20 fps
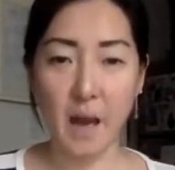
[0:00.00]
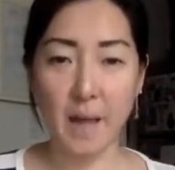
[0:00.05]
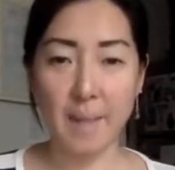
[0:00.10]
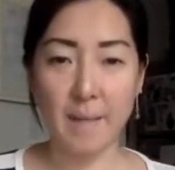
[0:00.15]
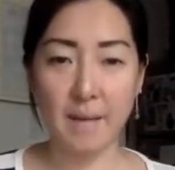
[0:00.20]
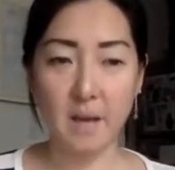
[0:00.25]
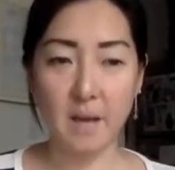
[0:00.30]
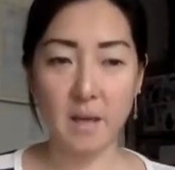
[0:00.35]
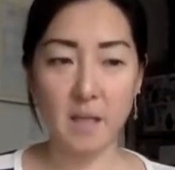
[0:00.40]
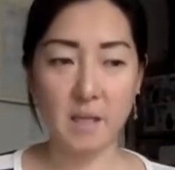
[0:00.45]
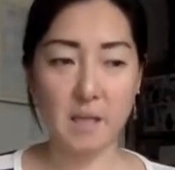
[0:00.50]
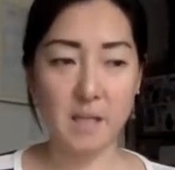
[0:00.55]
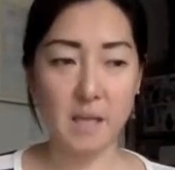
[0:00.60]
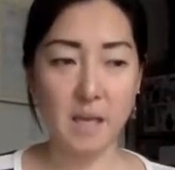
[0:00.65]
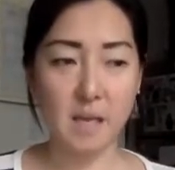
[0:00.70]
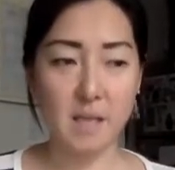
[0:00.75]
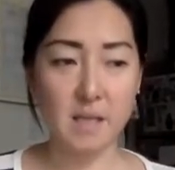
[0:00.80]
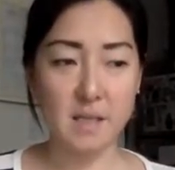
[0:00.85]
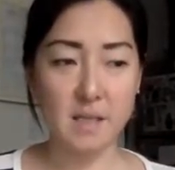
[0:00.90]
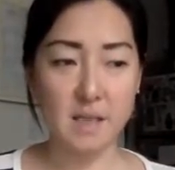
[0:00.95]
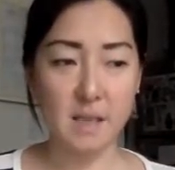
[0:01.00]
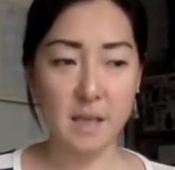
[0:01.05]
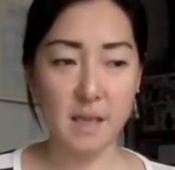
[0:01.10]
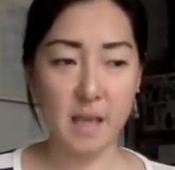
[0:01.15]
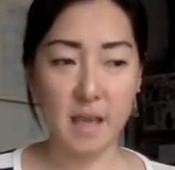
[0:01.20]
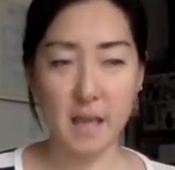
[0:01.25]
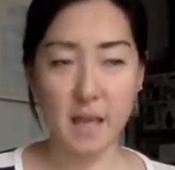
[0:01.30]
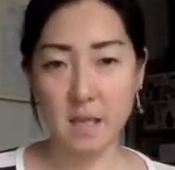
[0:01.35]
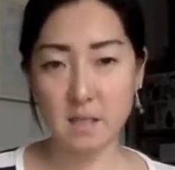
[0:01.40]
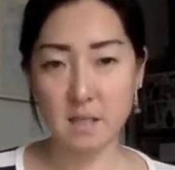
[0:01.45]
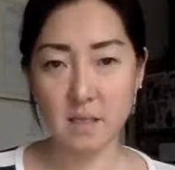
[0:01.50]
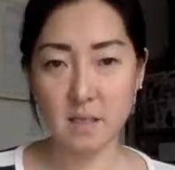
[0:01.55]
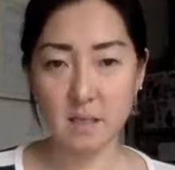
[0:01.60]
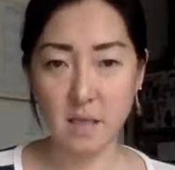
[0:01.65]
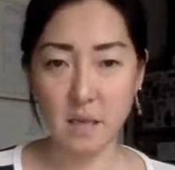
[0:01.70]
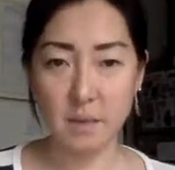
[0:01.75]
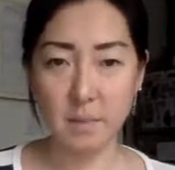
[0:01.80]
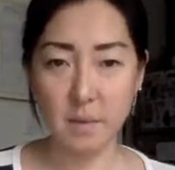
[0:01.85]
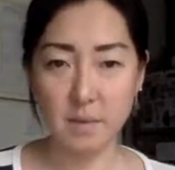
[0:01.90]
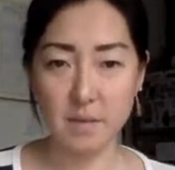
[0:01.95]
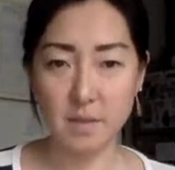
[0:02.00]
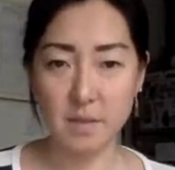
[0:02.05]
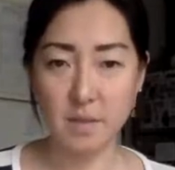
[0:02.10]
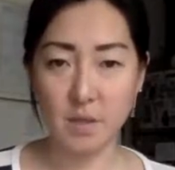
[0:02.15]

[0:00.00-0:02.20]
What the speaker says: and then it takes like 8 to 10 months